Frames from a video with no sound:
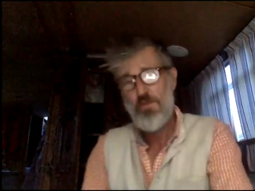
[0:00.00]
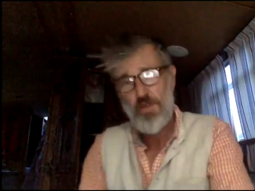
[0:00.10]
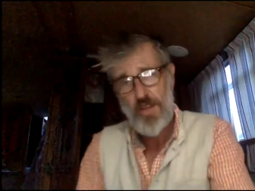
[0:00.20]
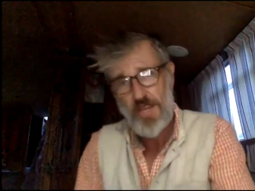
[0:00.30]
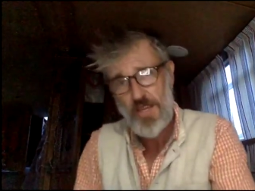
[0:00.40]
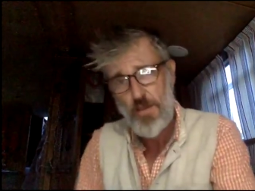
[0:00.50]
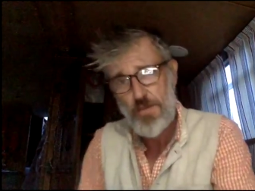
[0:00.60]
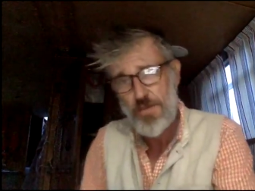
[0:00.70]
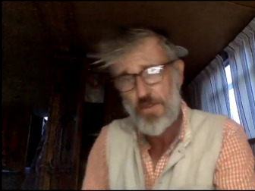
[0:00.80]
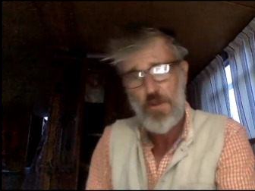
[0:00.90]

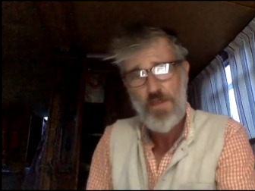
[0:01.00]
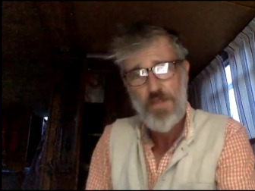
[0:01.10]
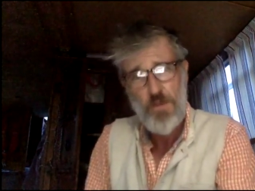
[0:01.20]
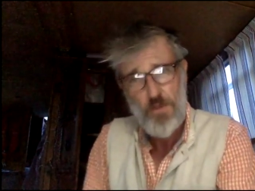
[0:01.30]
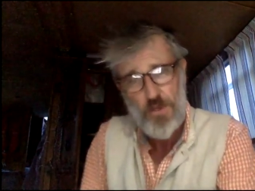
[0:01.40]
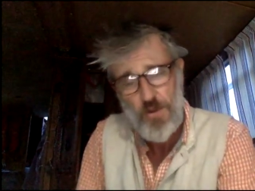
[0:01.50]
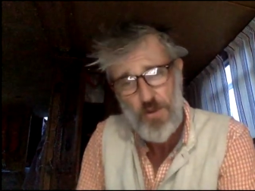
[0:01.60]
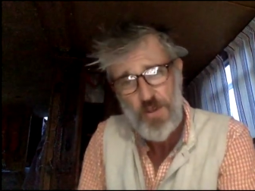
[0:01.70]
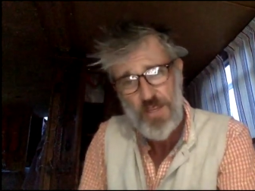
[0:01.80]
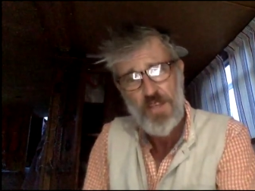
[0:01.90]
incompetence, whatever they want to
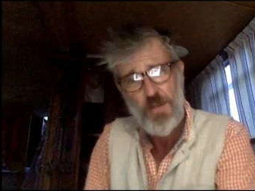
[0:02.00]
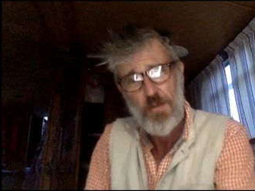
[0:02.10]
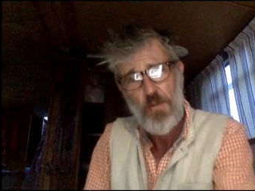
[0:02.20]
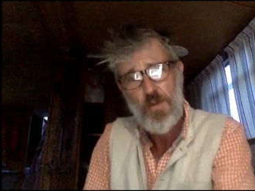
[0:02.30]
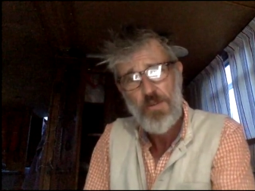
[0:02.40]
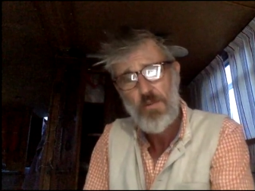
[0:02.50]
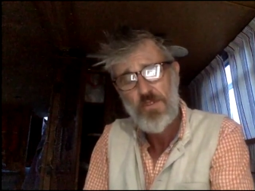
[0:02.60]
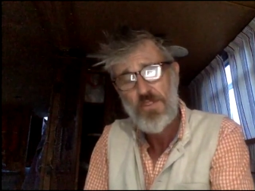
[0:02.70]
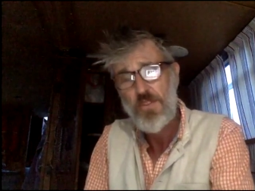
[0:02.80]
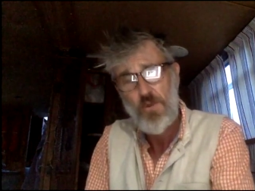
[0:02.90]
call it, but whether he wants
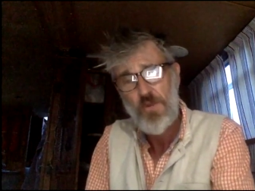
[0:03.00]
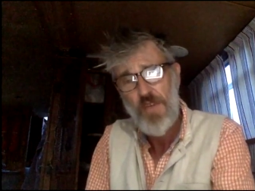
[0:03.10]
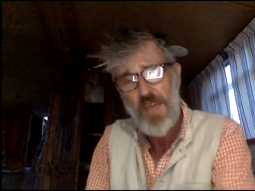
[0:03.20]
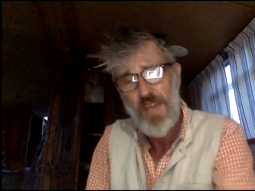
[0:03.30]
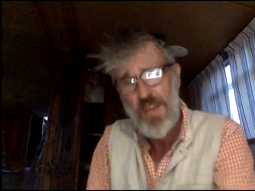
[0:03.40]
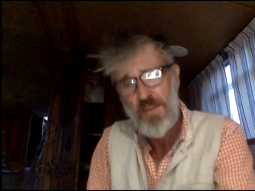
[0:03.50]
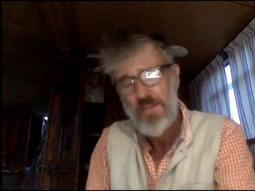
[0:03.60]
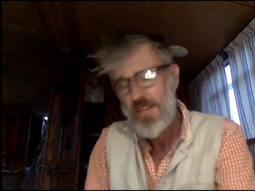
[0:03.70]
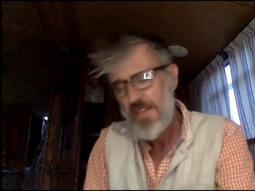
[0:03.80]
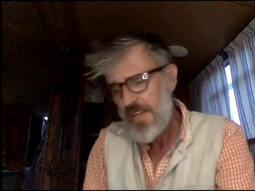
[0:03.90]
to call that out,
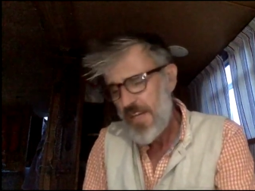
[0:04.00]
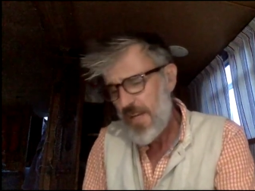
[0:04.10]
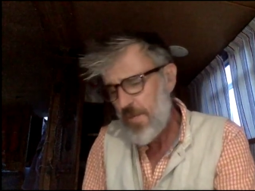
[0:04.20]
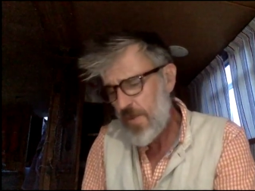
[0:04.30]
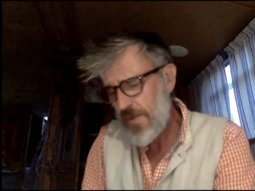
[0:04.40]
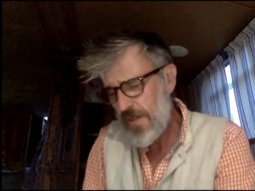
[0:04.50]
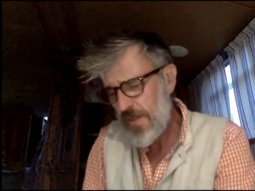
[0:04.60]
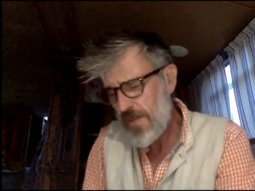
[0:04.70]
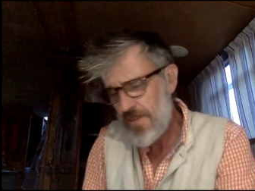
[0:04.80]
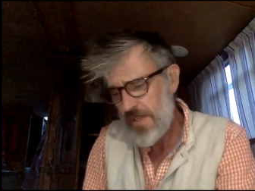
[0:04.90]
and
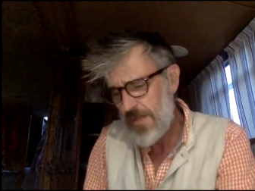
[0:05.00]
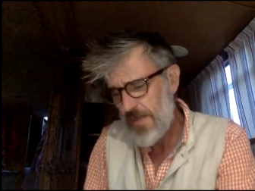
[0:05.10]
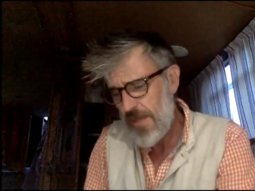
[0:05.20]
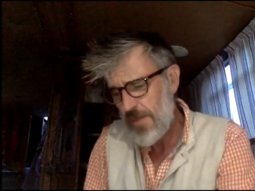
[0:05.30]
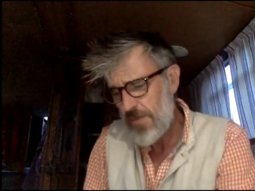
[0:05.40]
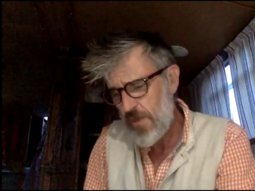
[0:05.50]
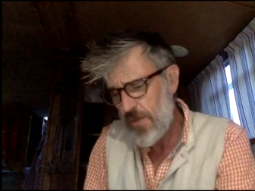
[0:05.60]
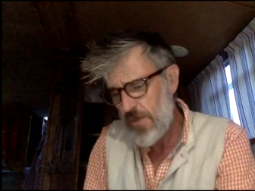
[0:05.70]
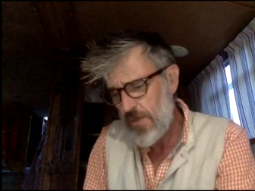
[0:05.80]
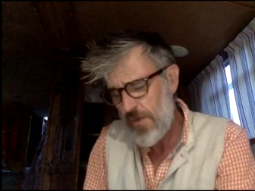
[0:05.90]
whether the Lib Dems
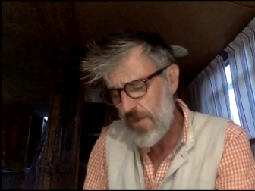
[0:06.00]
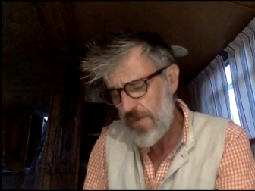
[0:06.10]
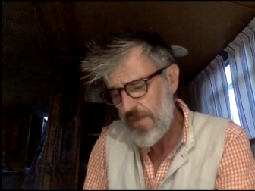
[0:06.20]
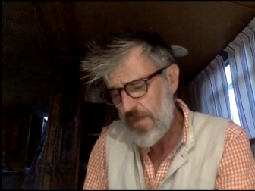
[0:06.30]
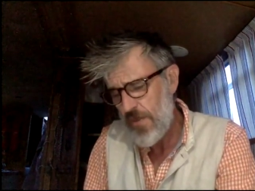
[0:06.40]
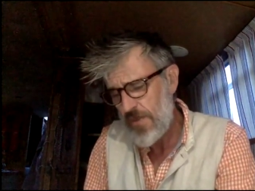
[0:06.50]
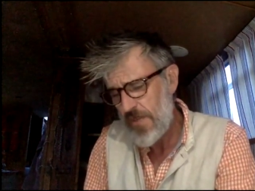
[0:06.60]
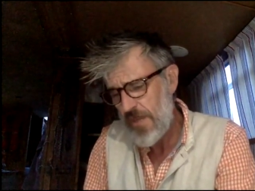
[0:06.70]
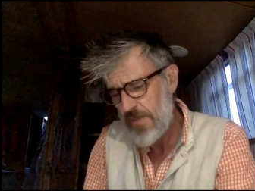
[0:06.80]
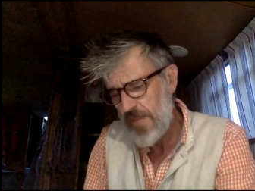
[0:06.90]
whether they want to
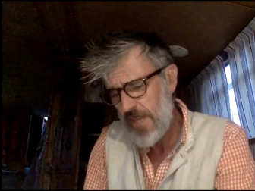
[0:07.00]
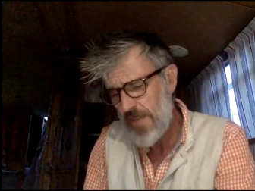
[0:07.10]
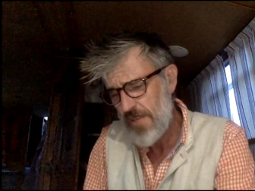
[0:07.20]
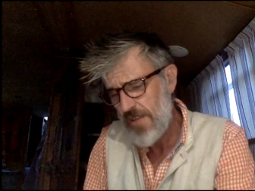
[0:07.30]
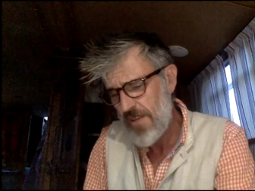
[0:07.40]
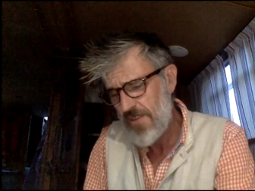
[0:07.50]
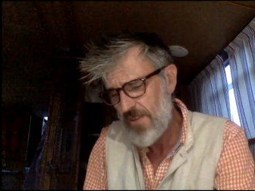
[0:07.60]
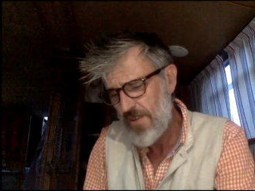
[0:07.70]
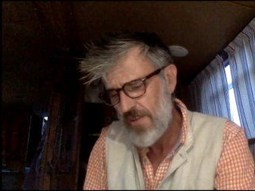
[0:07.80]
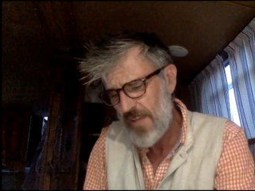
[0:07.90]
come together and
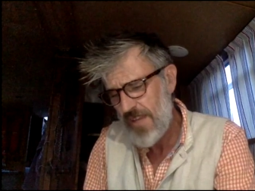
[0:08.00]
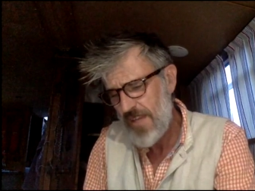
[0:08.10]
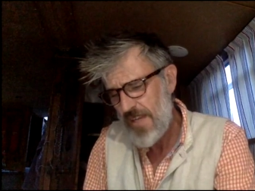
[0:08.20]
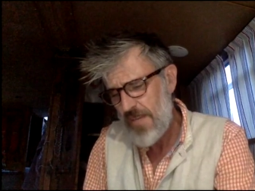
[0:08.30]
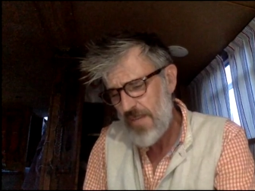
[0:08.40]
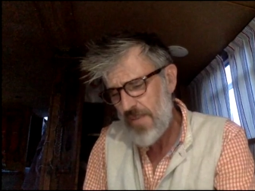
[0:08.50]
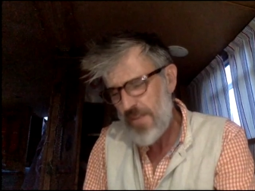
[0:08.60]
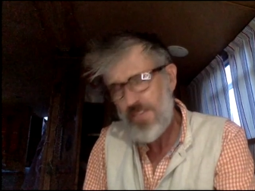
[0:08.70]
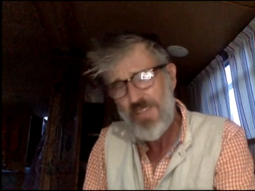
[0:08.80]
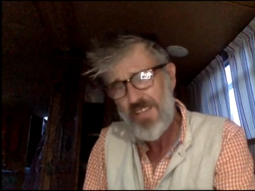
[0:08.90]
do that. But
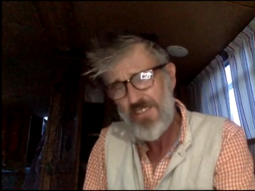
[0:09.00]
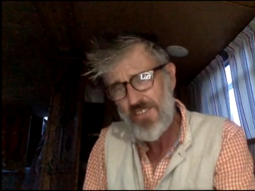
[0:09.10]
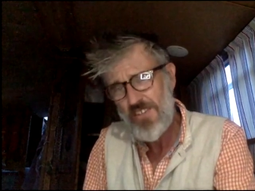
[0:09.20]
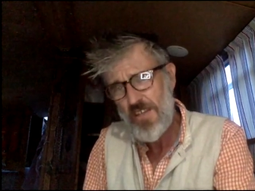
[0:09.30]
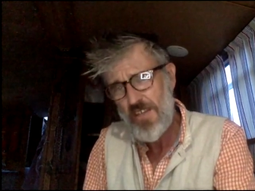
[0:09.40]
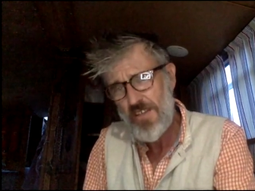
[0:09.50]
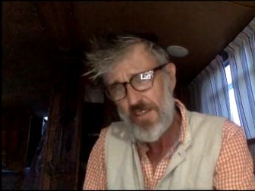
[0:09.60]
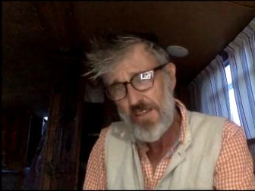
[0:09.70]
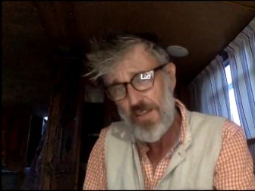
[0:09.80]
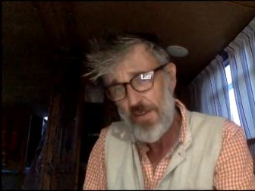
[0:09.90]
they're concerned
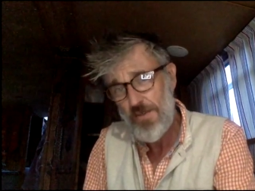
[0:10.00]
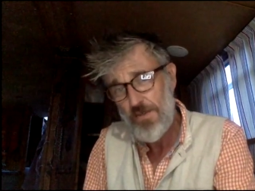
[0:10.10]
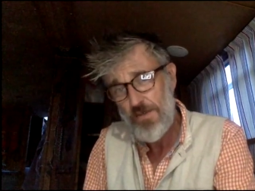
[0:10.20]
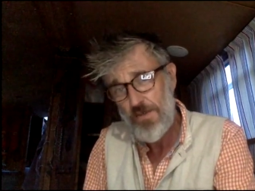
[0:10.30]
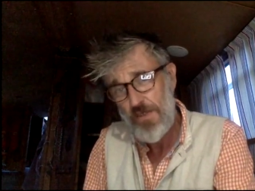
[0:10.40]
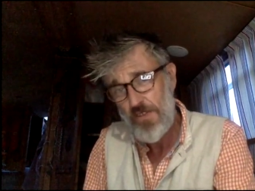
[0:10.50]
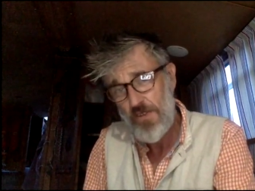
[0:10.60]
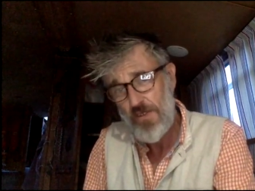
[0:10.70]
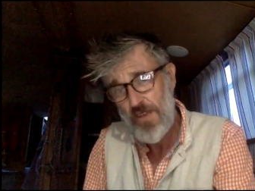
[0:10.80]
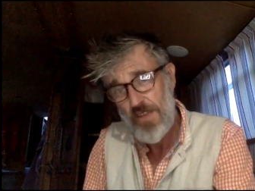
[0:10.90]
if they do
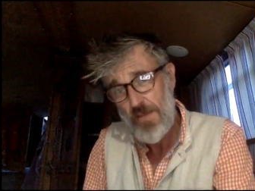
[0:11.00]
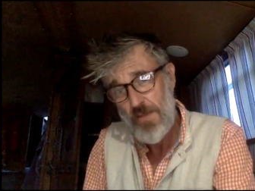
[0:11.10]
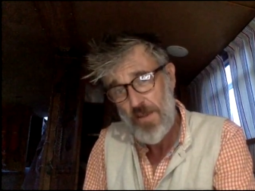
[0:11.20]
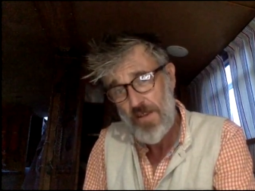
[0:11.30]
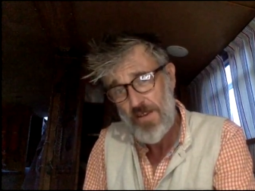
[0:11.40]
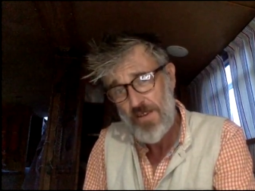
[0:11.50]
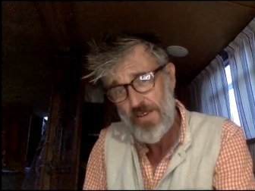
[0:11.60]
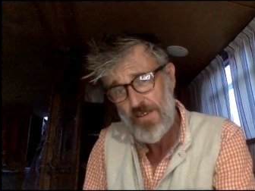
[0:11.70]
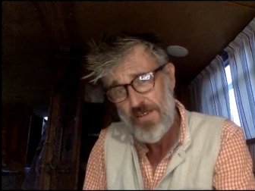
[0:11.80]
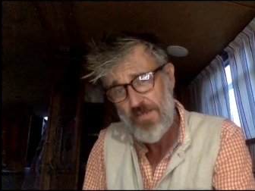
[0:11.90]
that, they might lose.